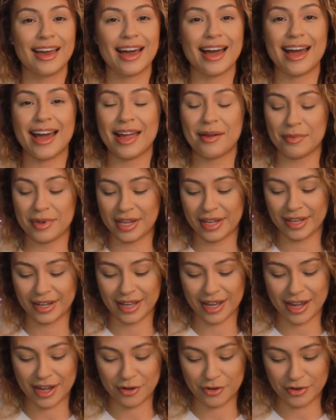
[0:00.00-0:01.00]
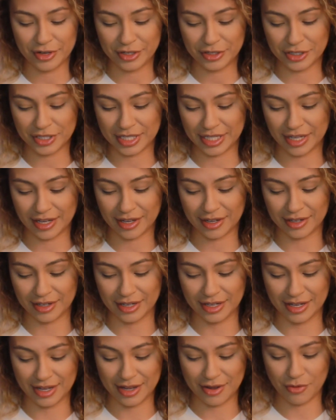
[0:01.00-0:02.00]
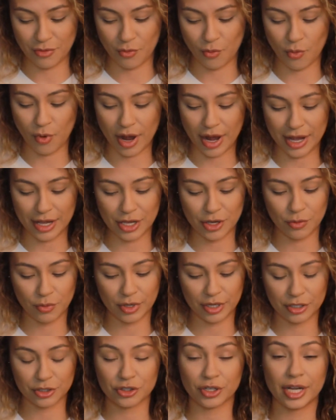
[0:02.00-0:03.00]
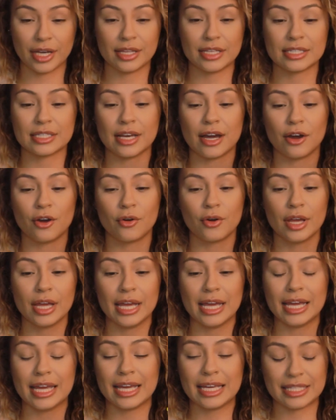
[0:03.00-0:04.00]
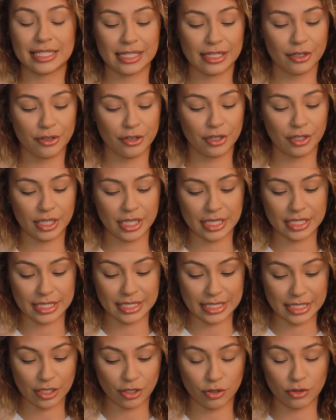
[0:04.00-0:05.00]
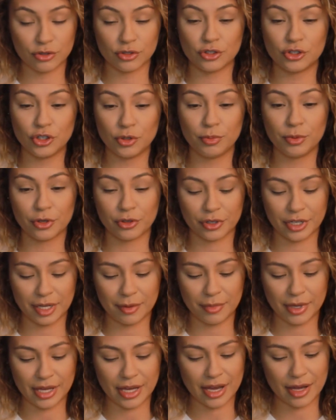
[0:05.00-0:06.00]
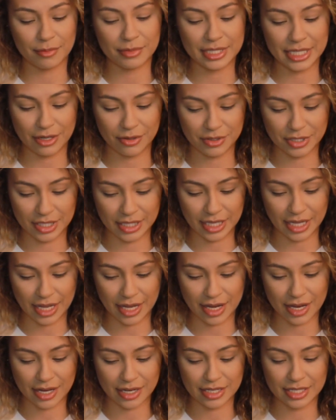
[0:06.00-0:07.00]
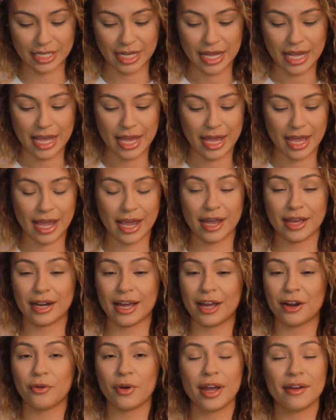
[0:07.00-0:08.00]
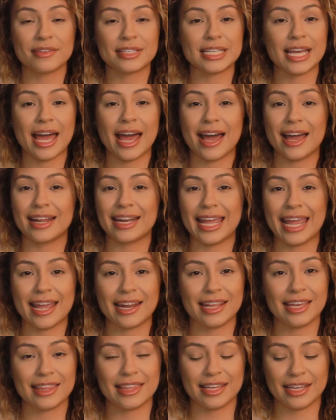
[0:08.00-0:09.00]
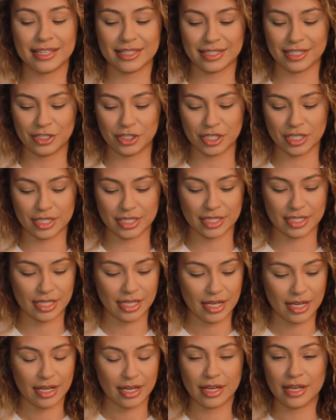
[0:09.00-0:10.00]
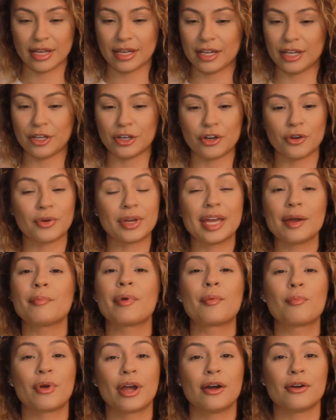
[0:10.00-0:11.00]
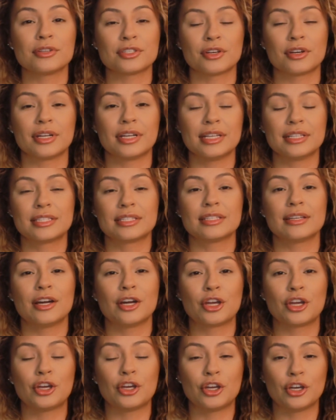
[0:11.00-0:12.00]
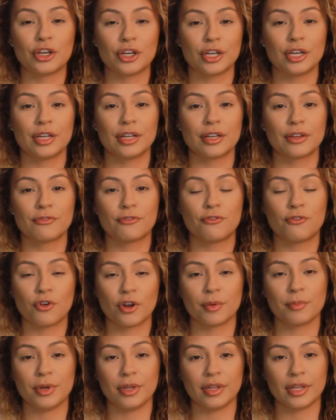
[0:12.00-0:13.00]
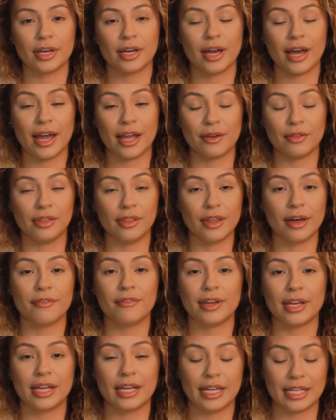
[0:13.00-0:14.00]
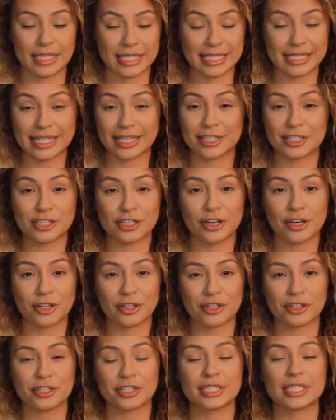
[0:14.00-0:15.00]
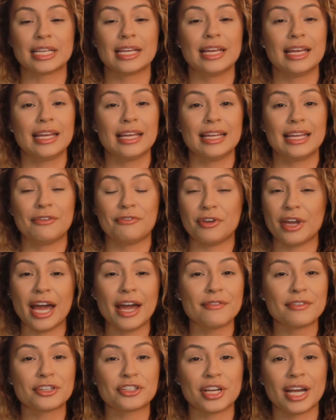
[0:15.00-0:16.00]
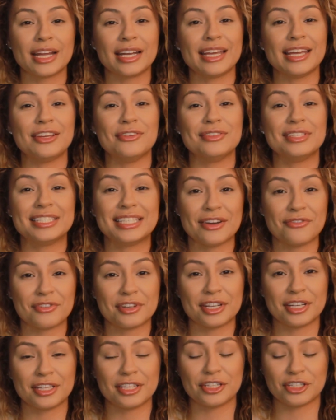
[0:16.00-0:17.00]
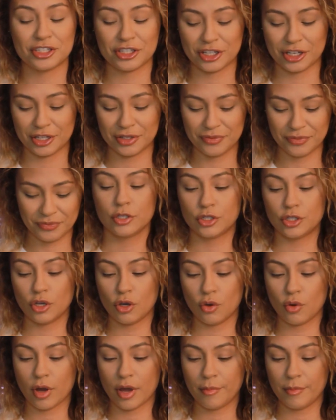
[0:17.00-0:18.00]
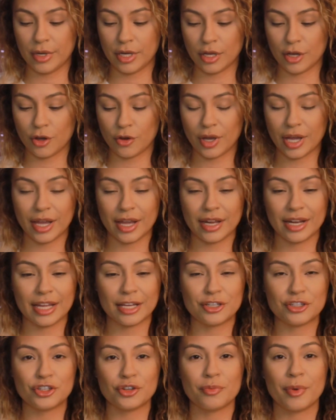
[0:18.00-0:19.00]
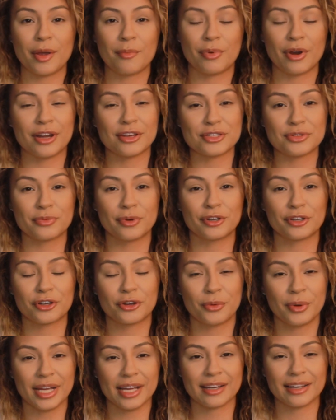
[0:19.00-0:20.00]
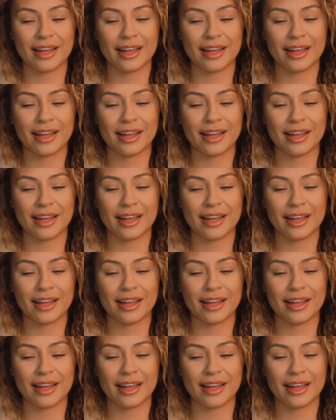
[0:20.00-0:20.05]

I mean, I don't understand why you wouldn't try this out. It's literally still super creamy. I'm down to the end and I don't have to add anything to just, you know, get my brows on. It's a good formula. I love it. It's $6. If you haven't tried it, you definitely should. So I'm gonna go ahead and do my brows real quick.